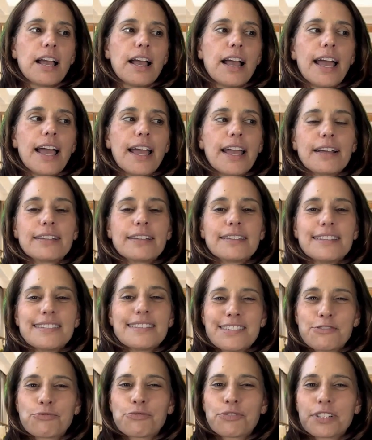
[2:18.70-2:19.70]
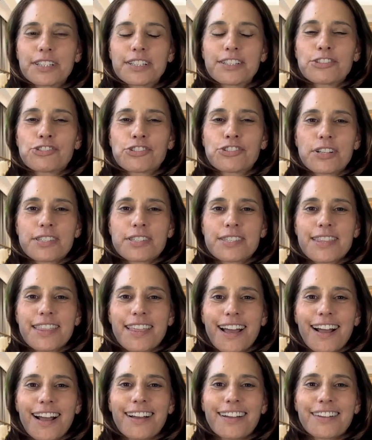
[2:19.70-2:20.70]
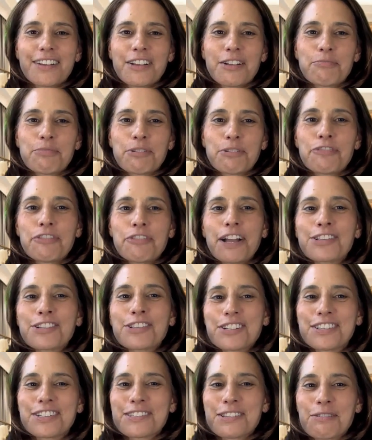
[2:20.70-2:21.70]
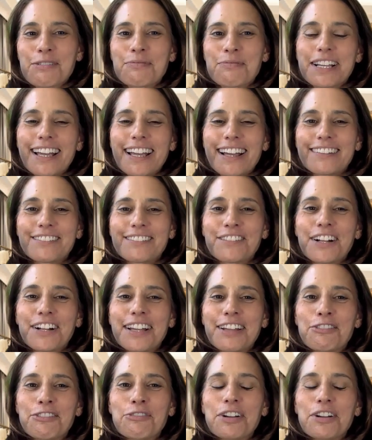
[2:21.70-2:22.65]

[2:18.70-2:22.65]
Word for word: And this is really just that perfectionism again, right?